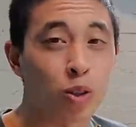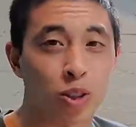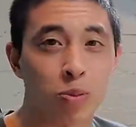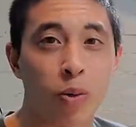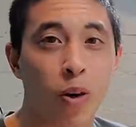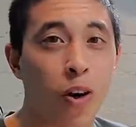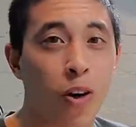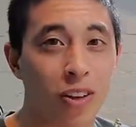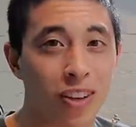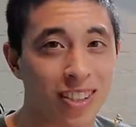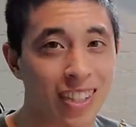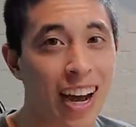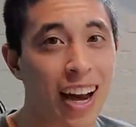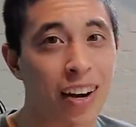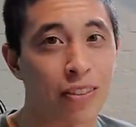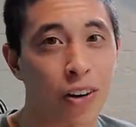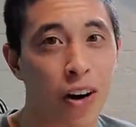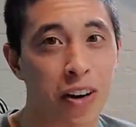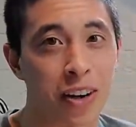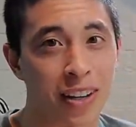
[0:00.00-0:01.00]
small, it's kind
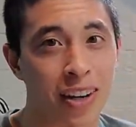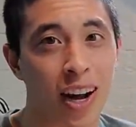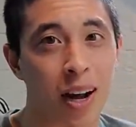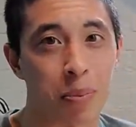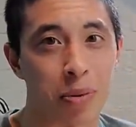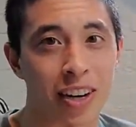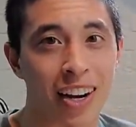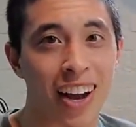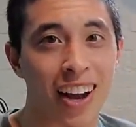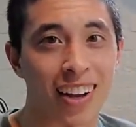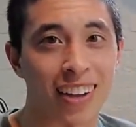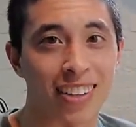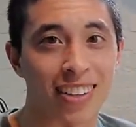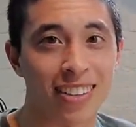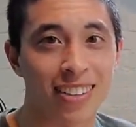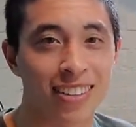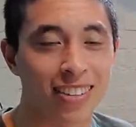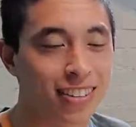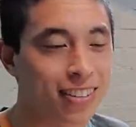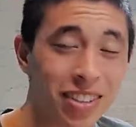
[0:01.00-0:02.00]
of hard to comprehend.
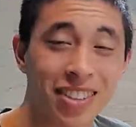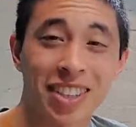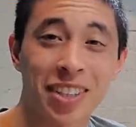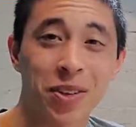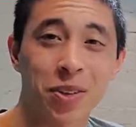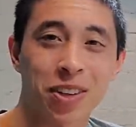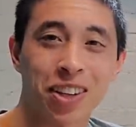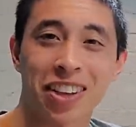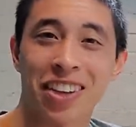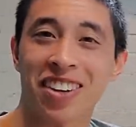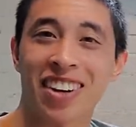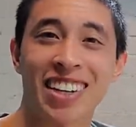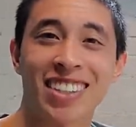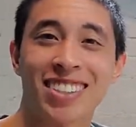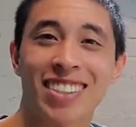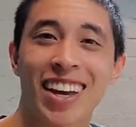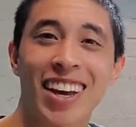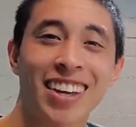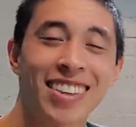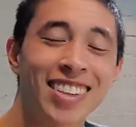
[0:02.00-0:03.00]
But still, clear
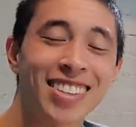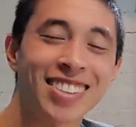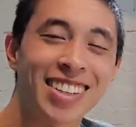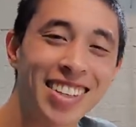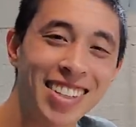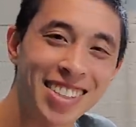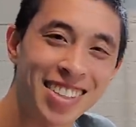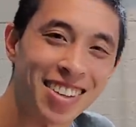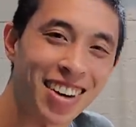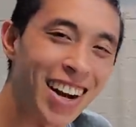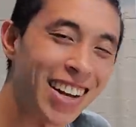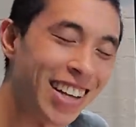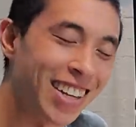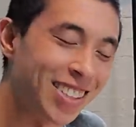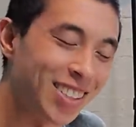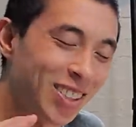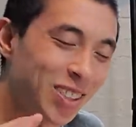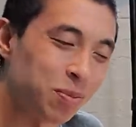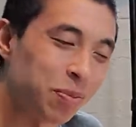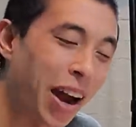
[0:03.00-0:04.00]
as day, this Easter egg
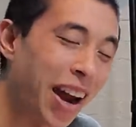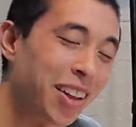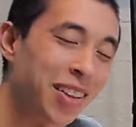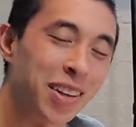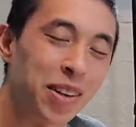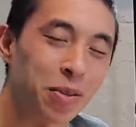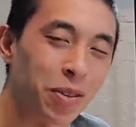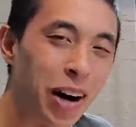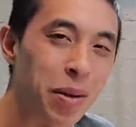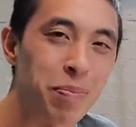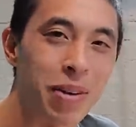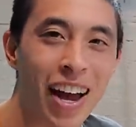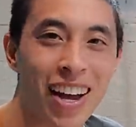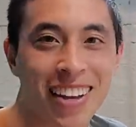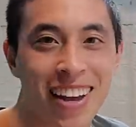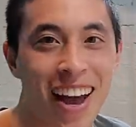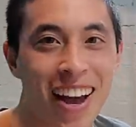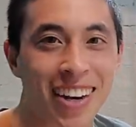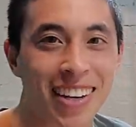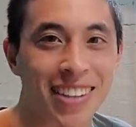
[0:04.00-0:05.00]
is smiling right
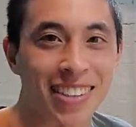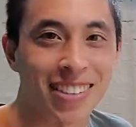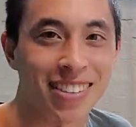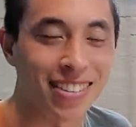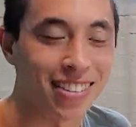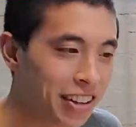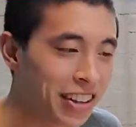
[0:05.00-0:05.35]
back at us.